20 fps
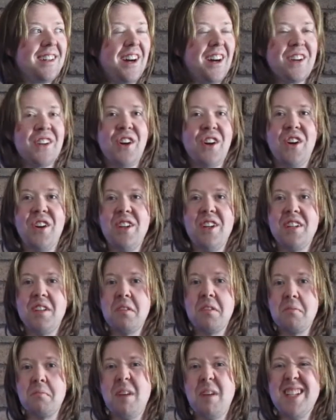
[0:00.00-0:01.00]
I don't know,
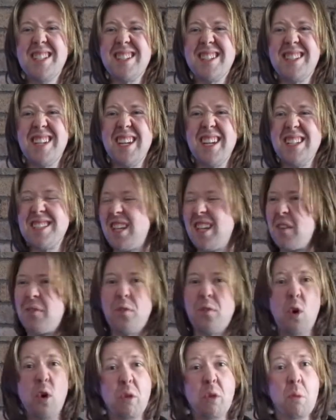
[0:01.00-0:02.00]
meta thing? Is that a
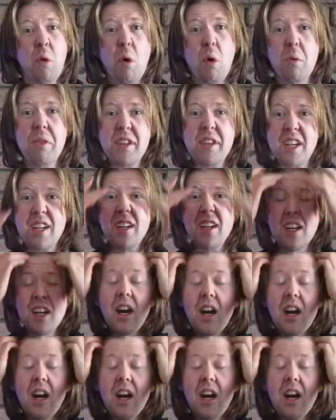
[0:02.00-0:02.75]
fourth wall thing?